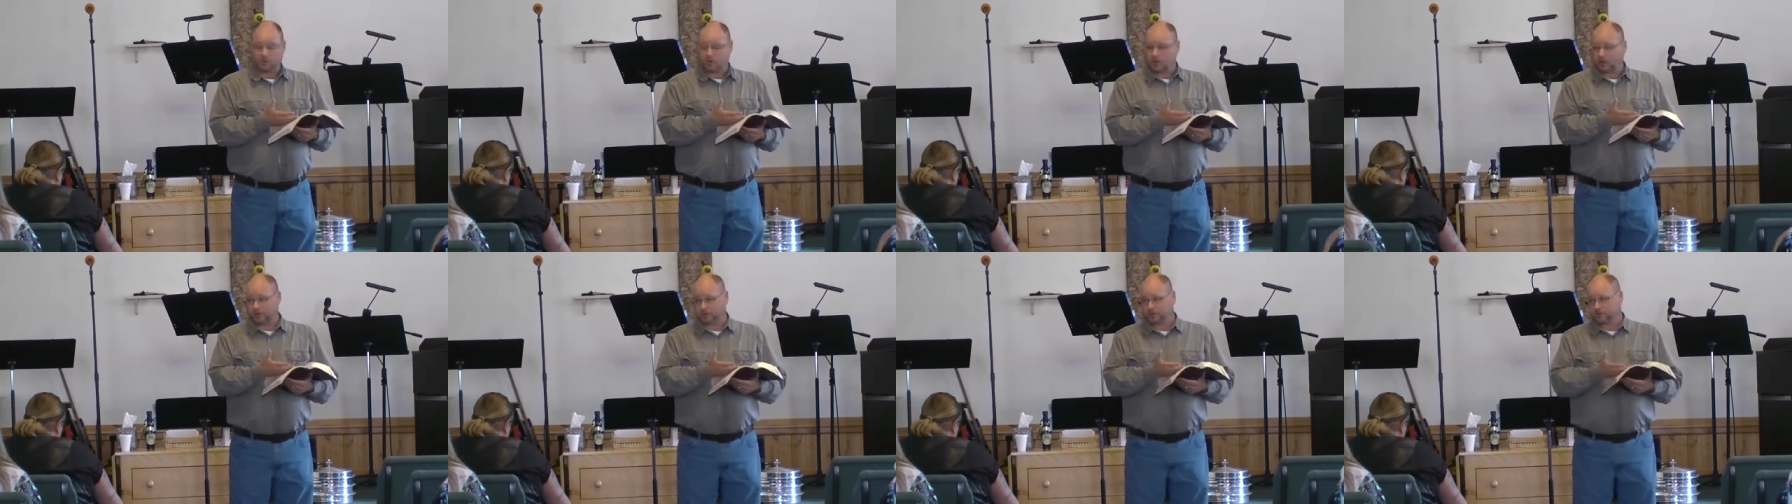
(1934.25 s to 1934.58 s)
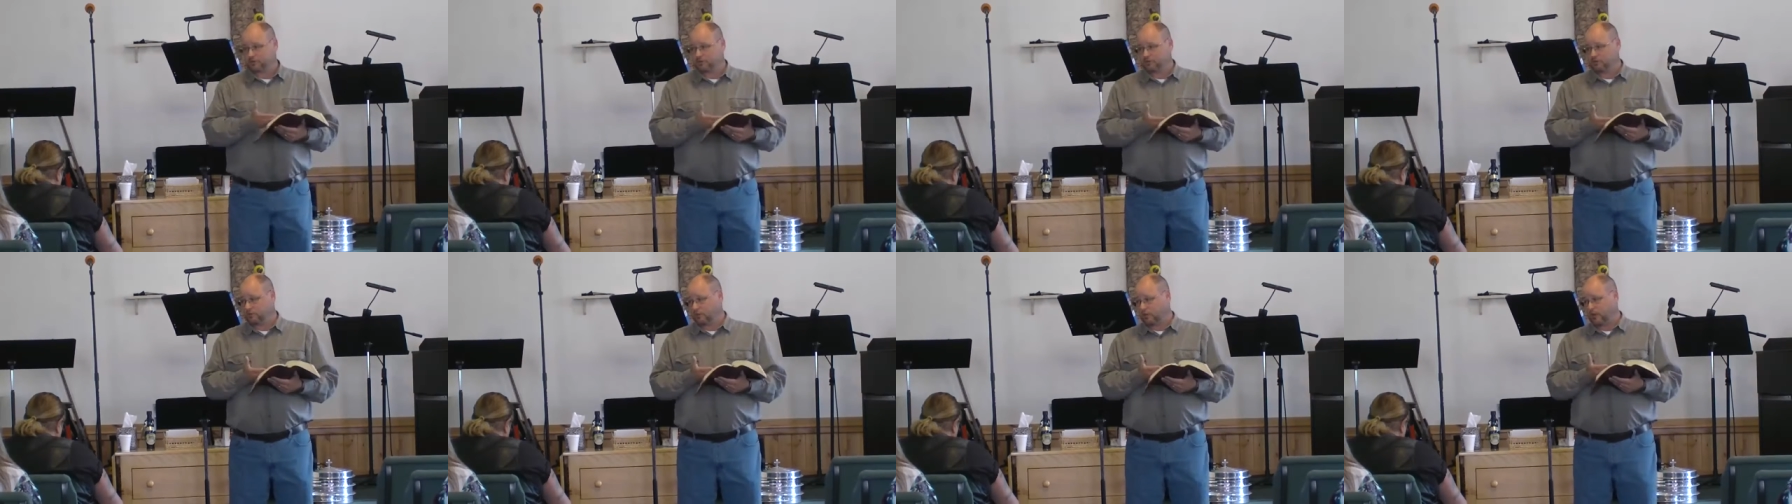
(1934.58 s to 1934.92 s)

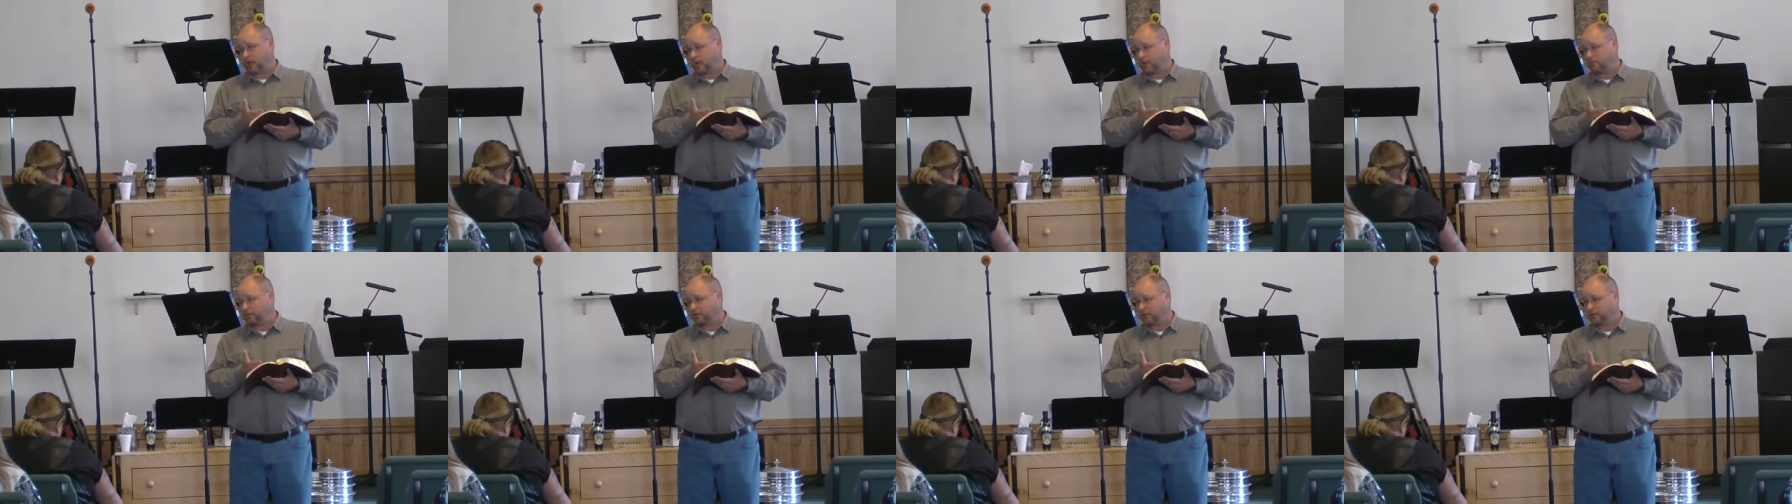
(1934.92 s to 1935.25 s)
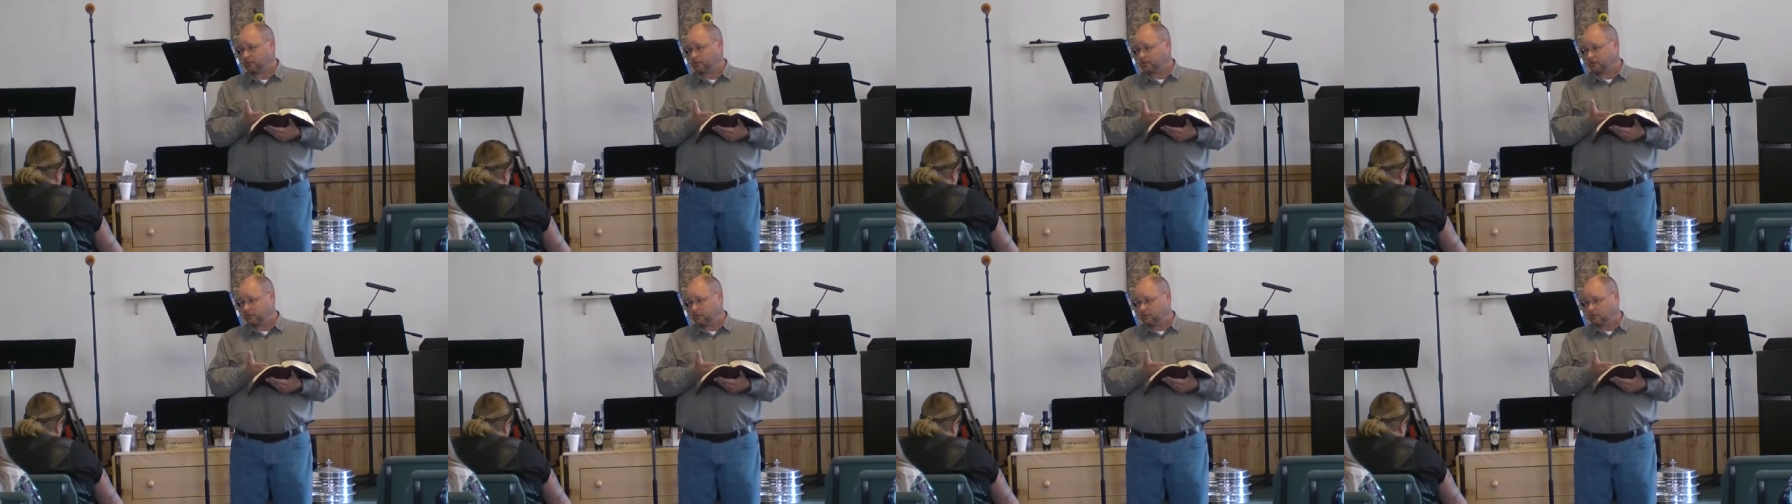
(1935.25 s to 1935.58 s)
That's, I
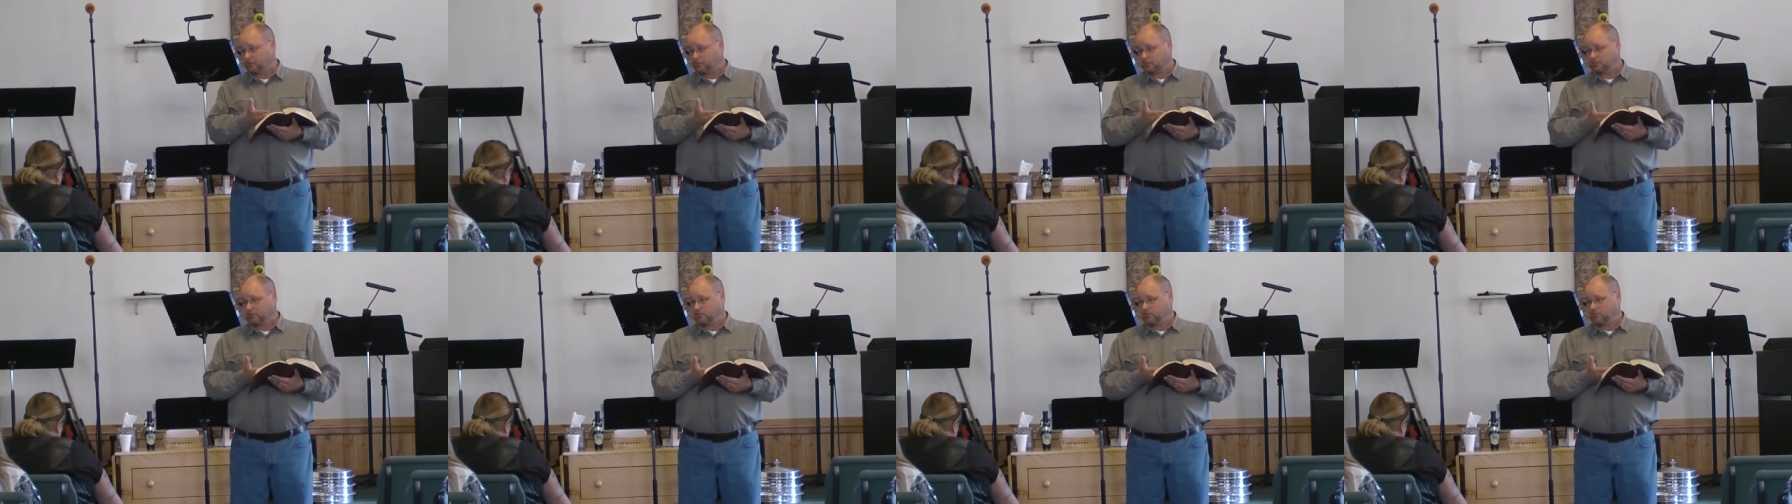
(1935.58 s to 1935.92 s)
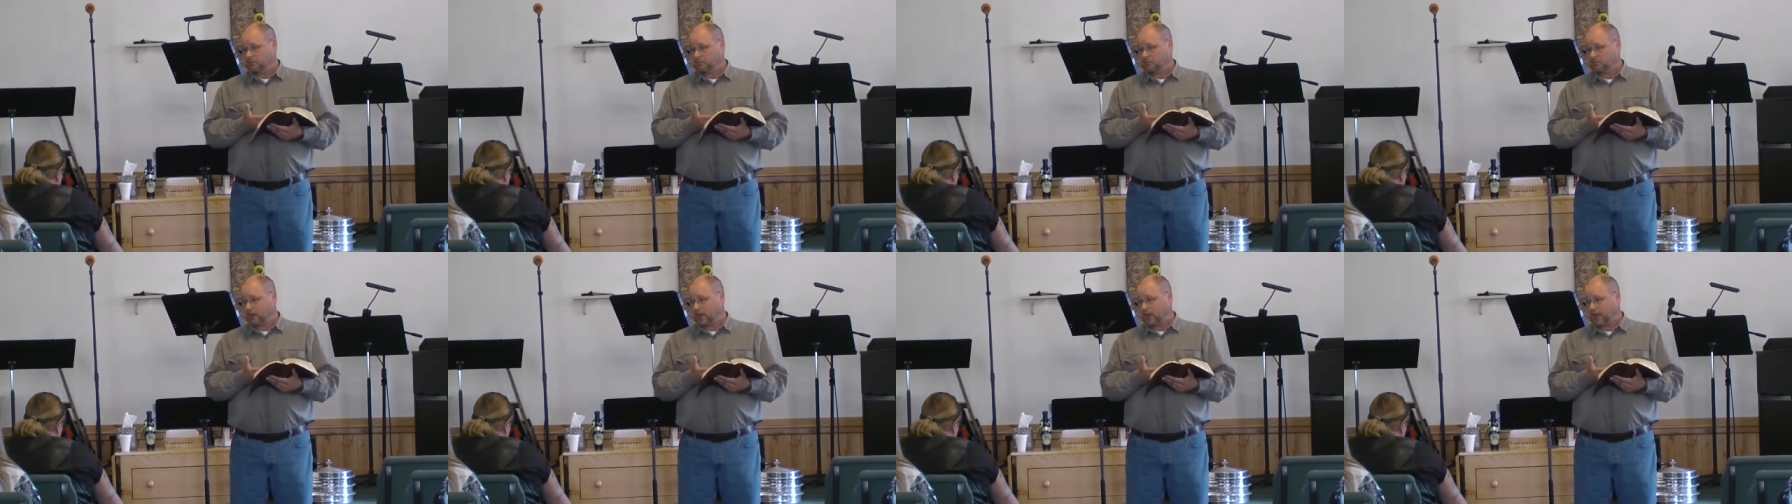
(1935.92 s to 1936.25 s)
mean,
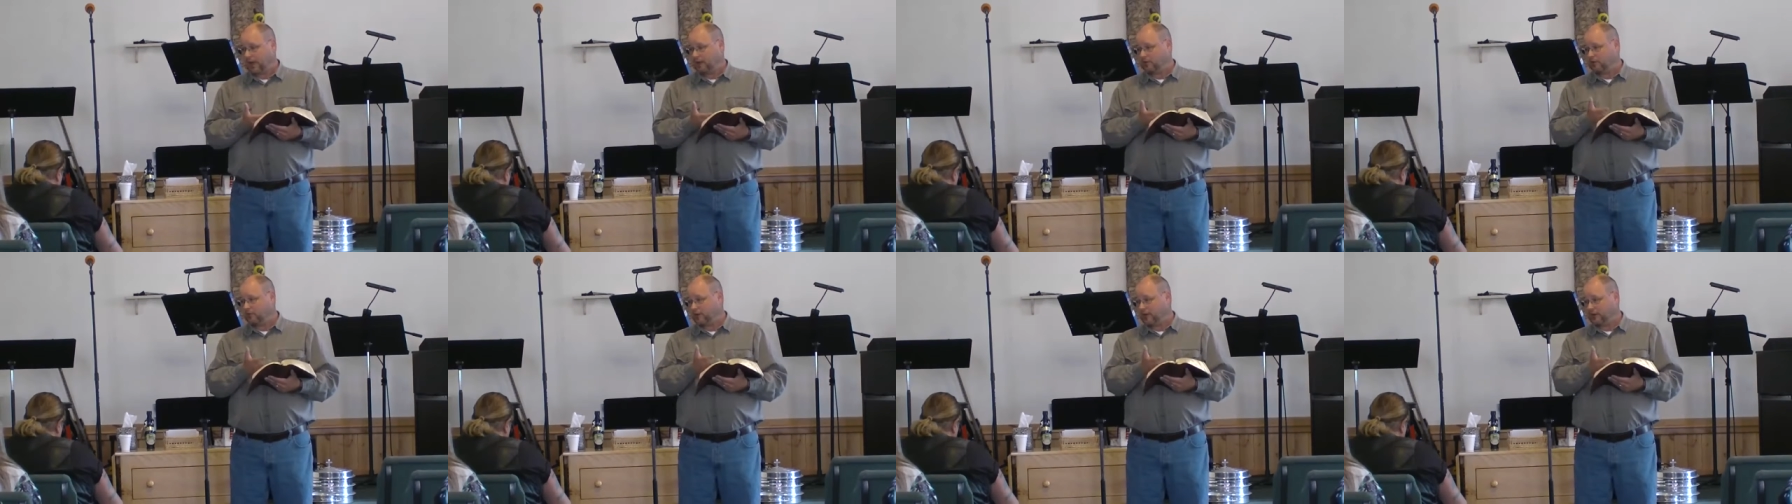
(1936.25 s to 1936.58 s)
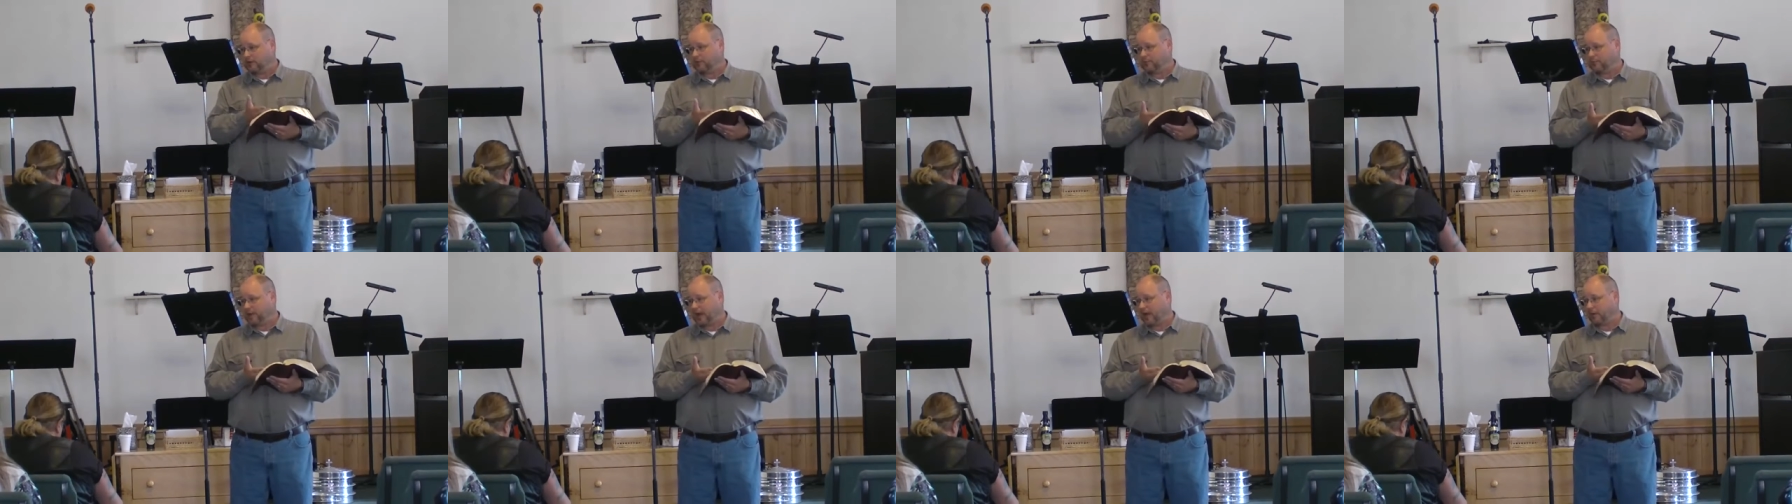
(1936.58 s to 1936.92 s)
i had
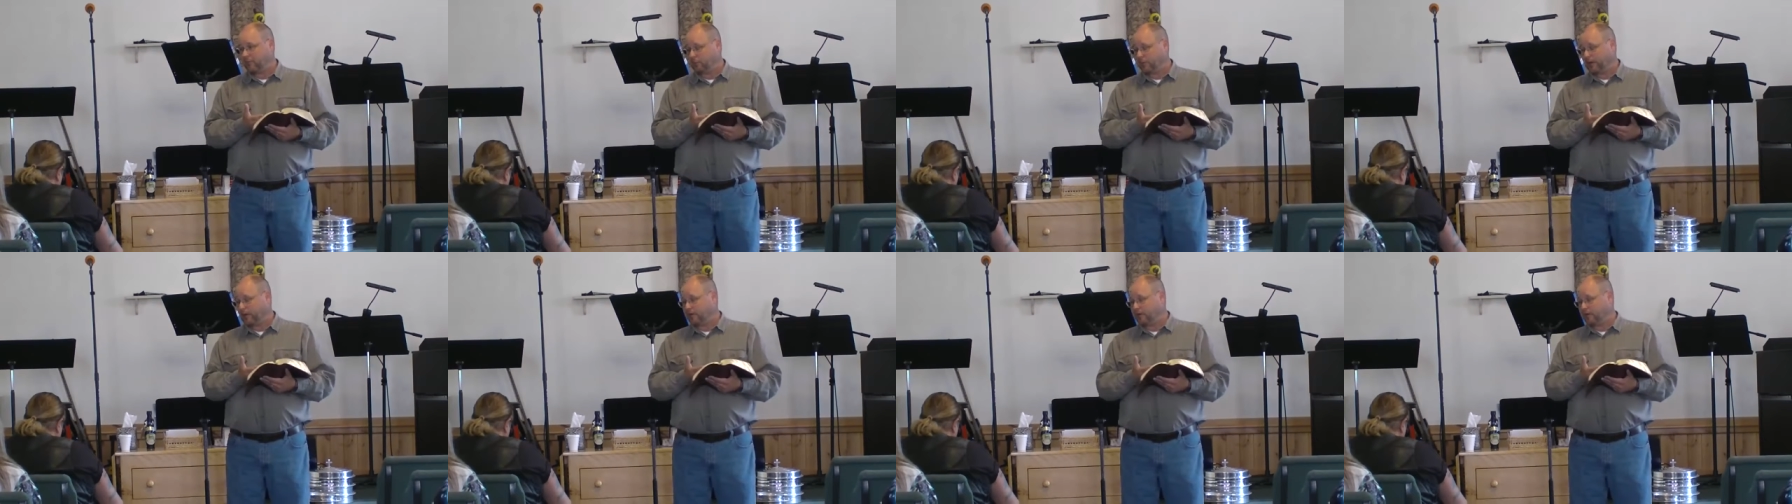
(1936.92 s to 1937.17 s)
read the Bible